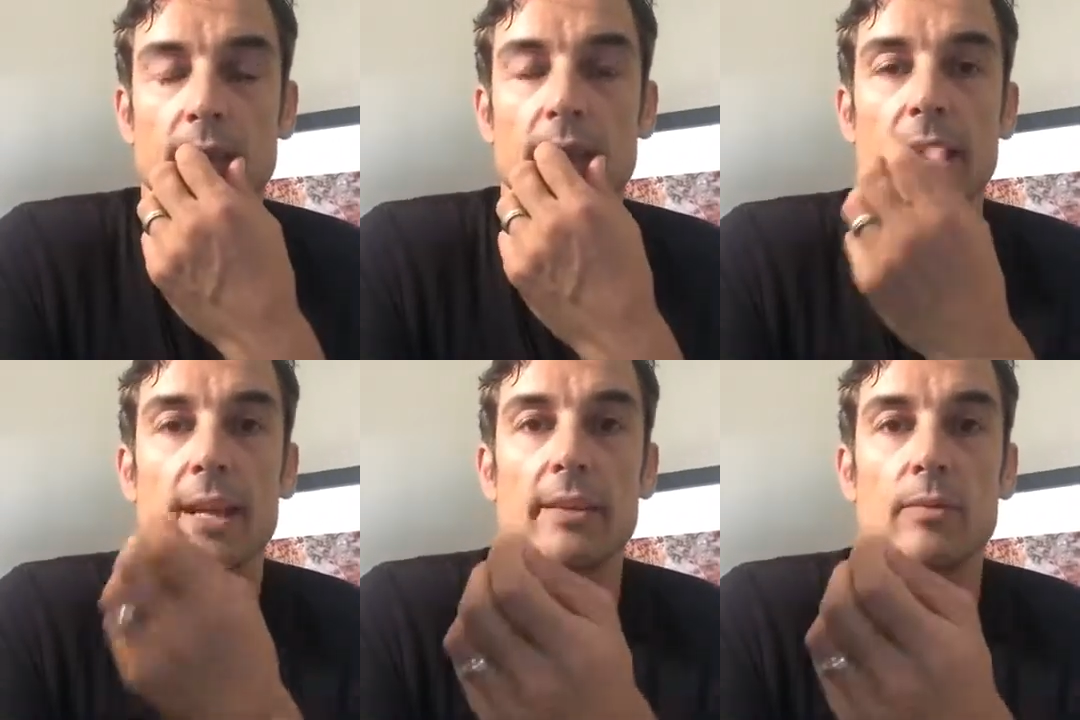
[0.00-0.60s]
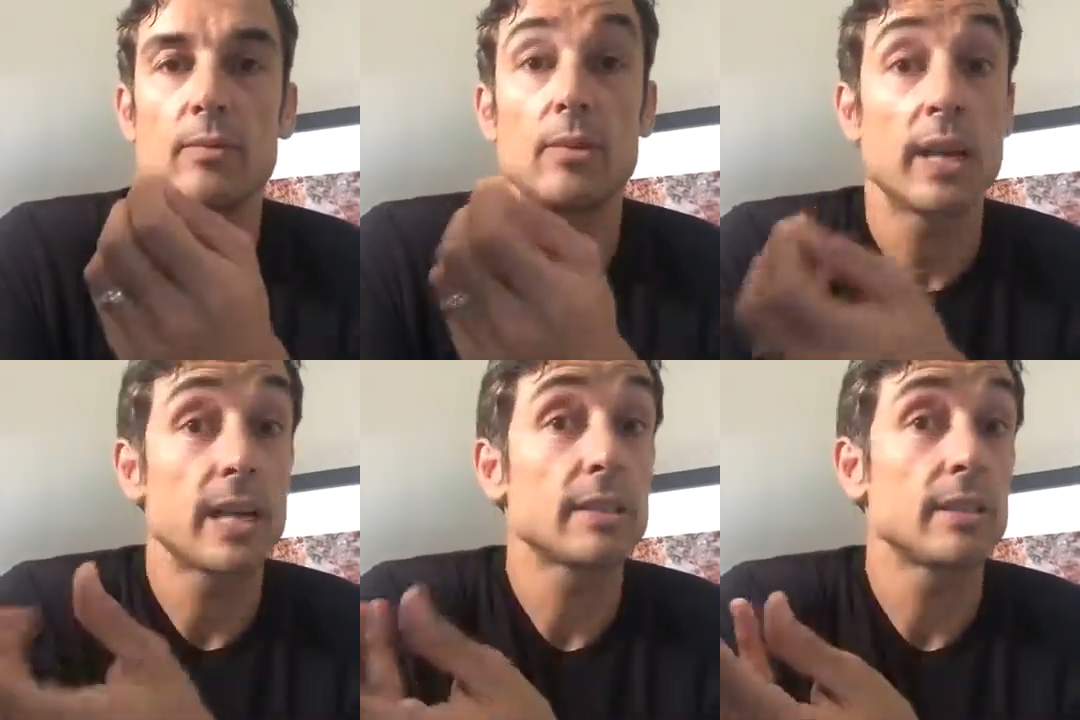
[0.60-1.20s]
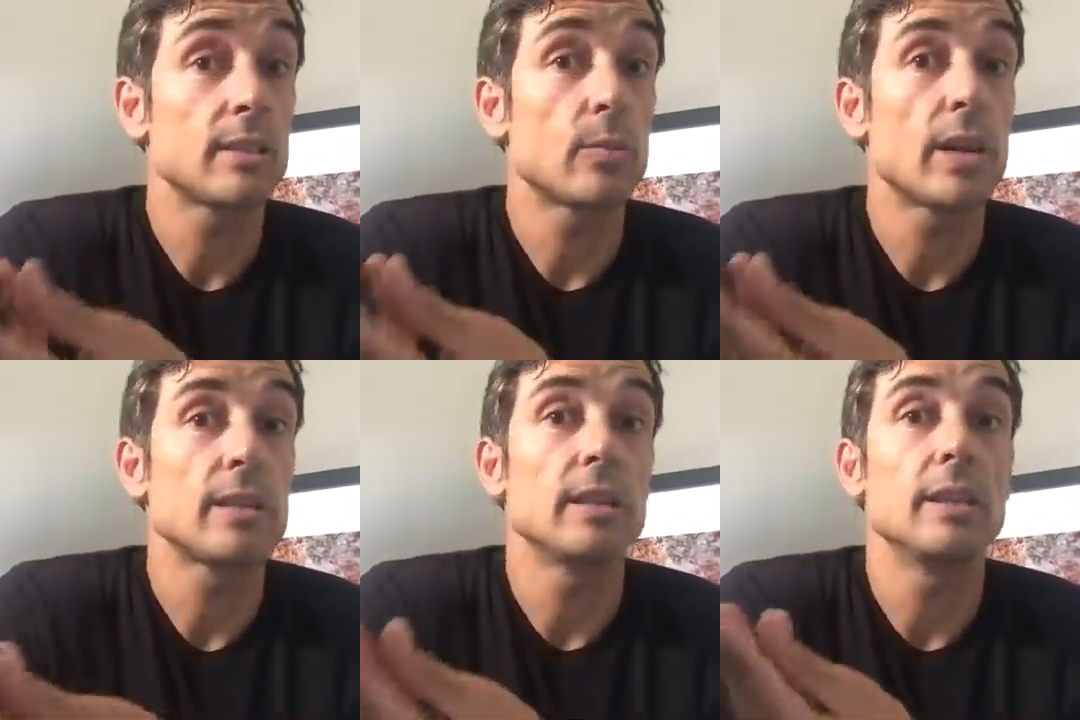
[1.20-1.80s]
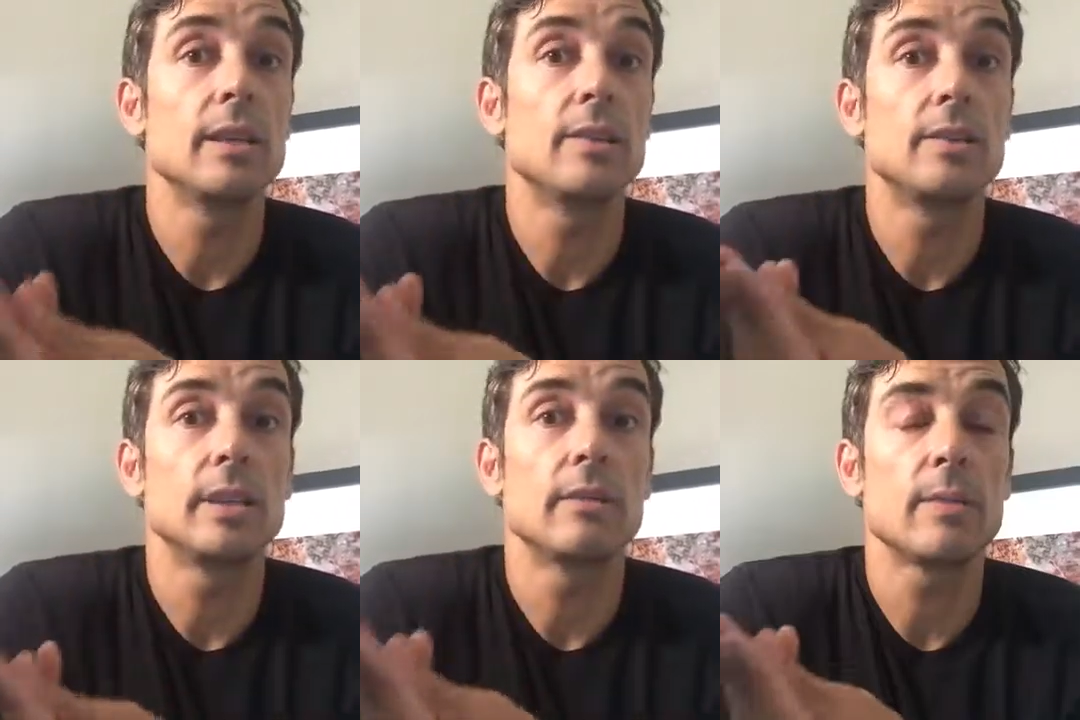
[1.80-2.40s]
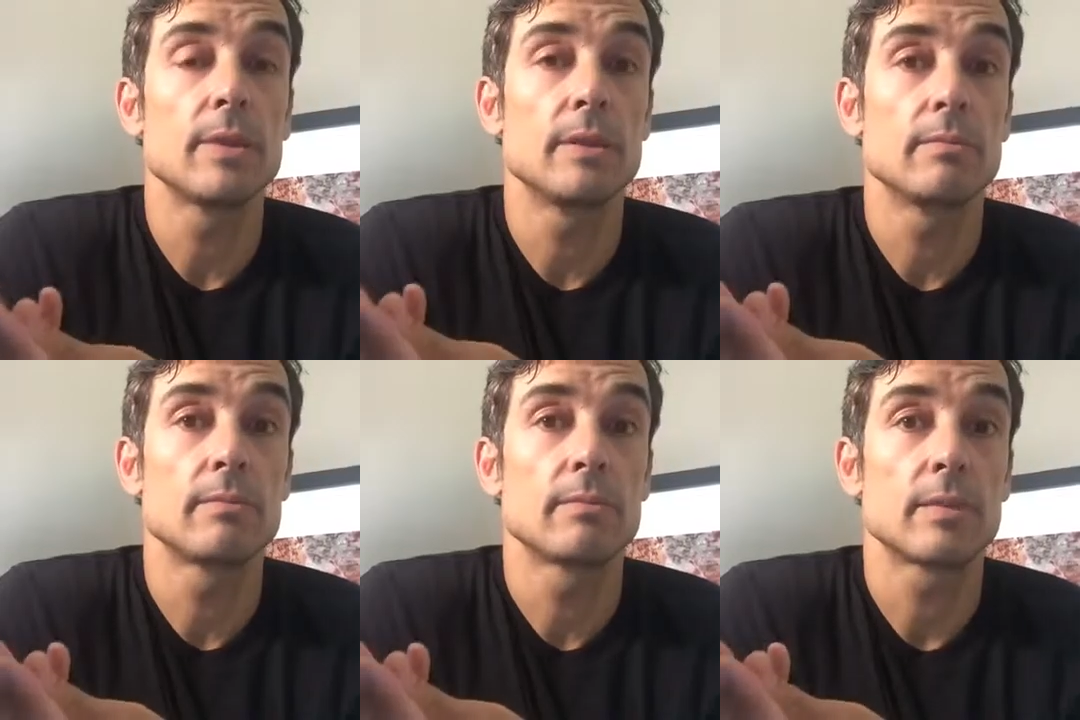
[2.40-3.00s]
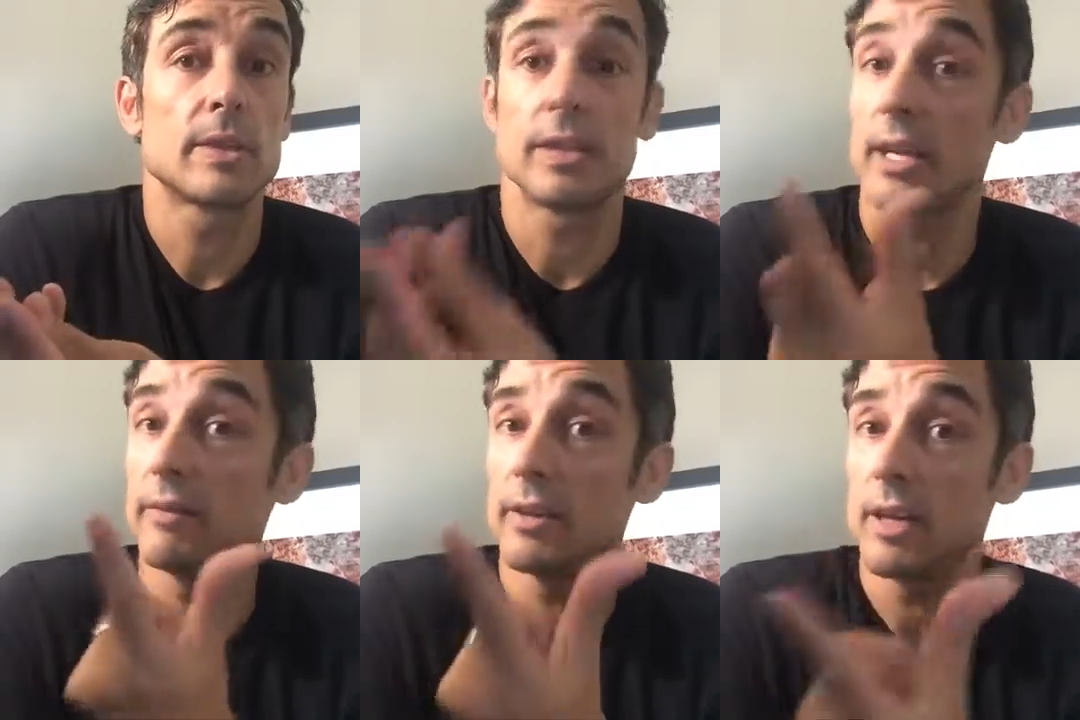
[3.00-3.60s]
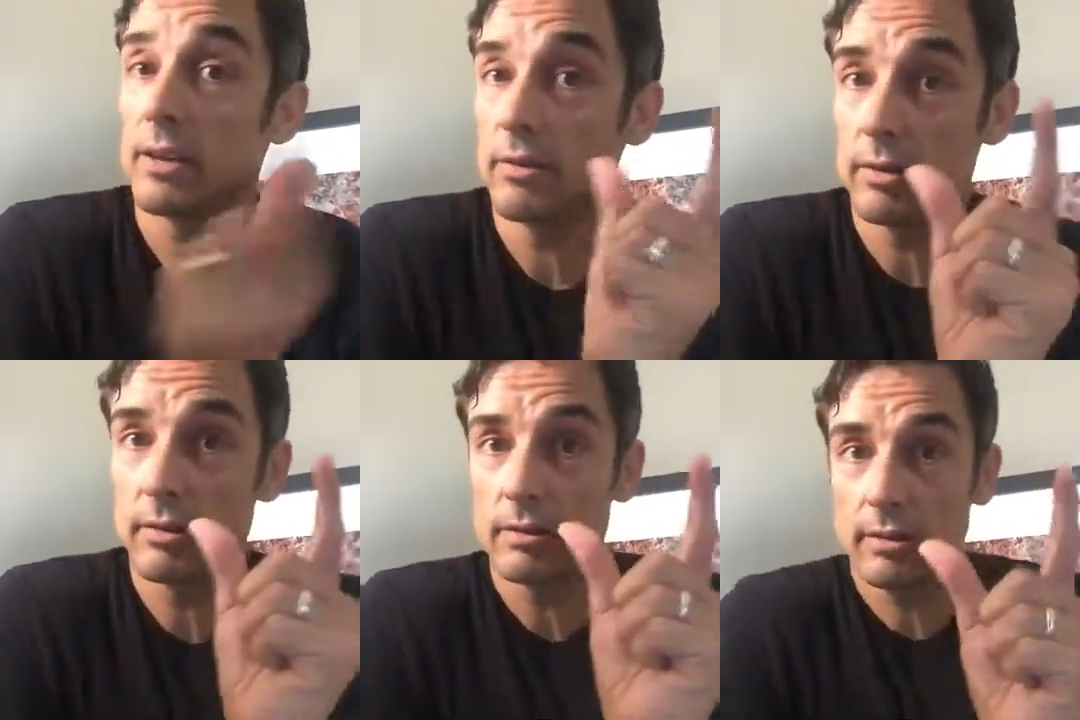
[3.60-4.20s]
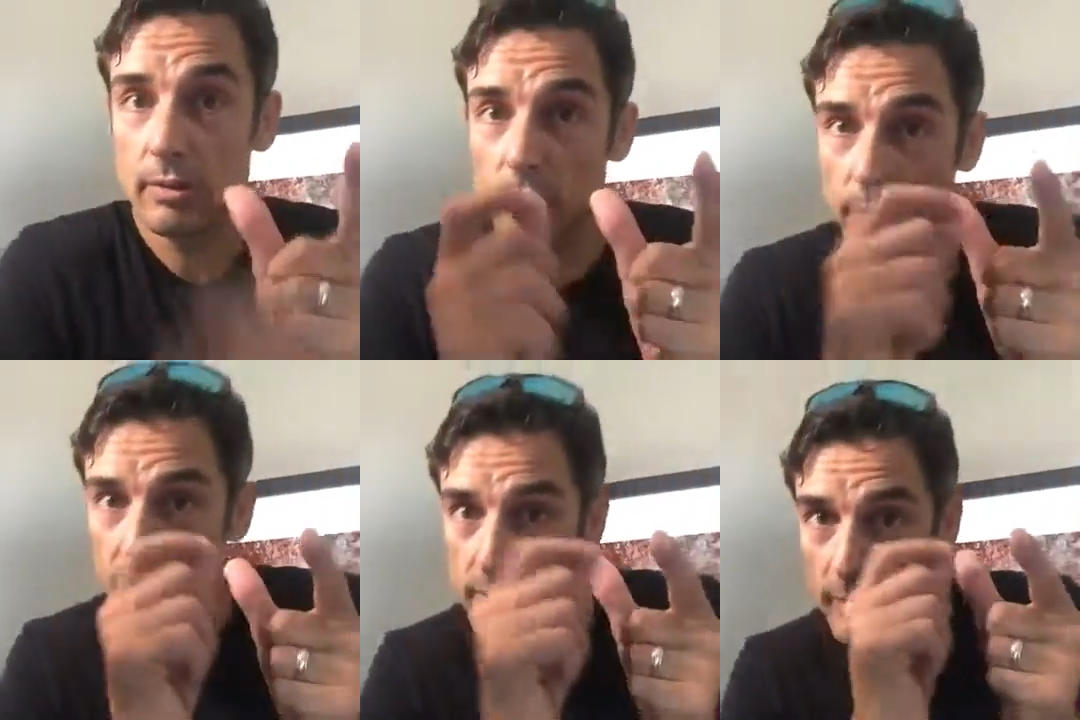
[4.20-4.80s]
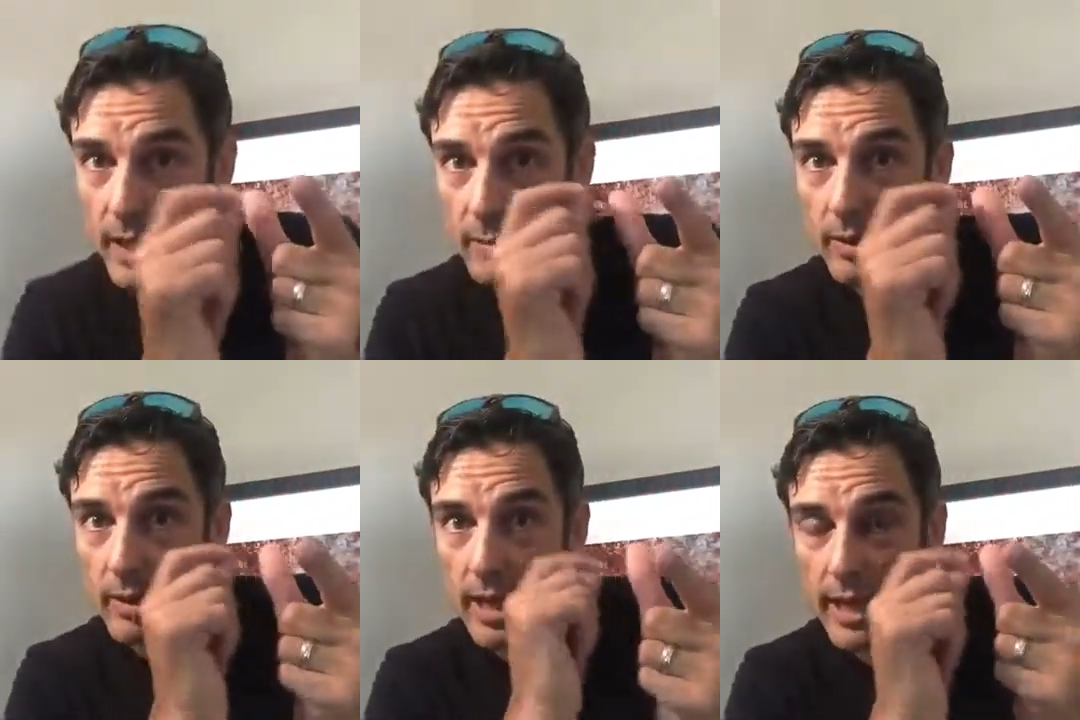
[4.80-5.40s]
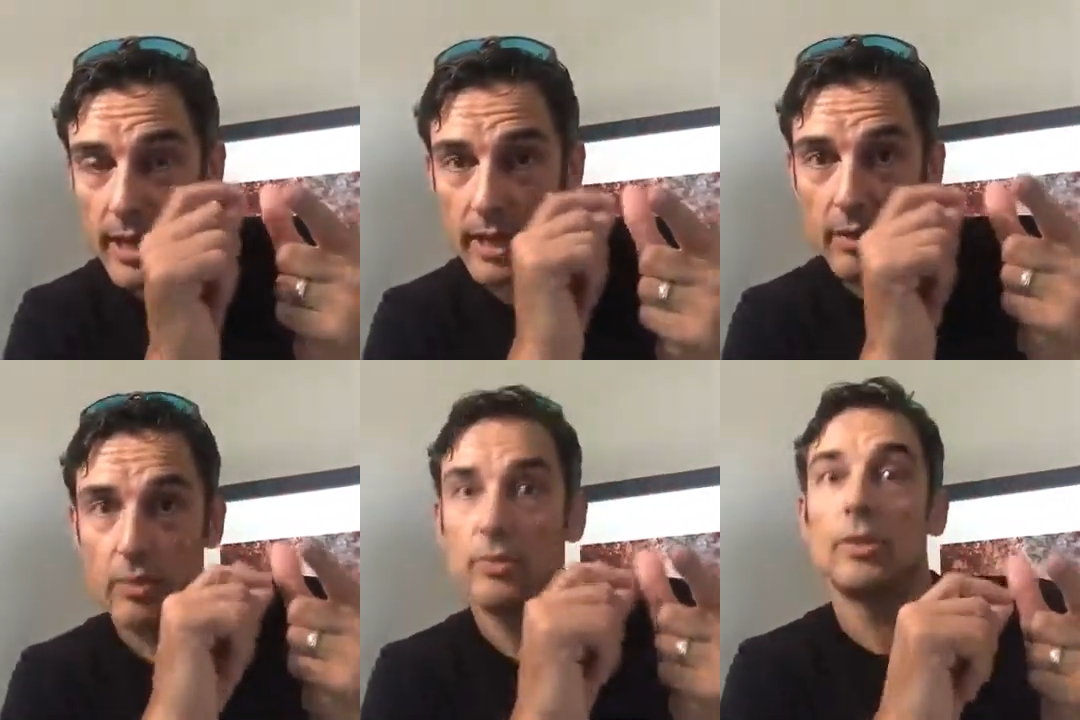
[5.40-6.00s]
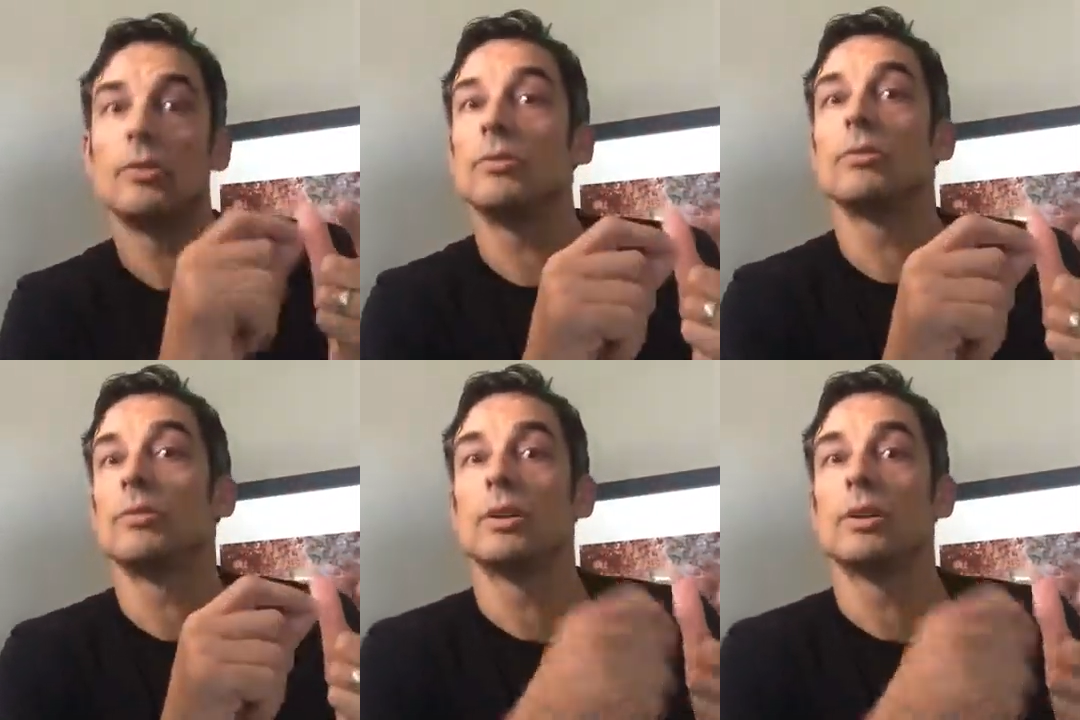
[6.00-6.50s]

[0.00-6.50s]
And we're actually surprisingly loath to give up on them because they've got those little scribbled bits of paper, I owe you,